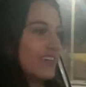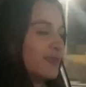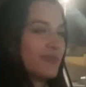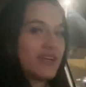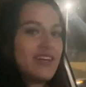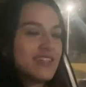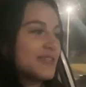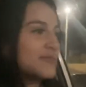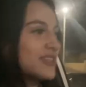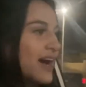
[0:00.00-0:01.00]
my gosh,
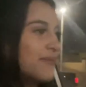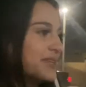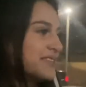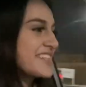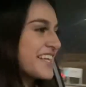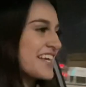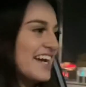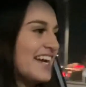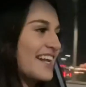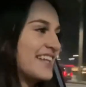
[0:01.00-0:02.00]
I'm so happy.
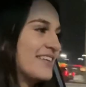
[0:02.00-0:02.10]
I love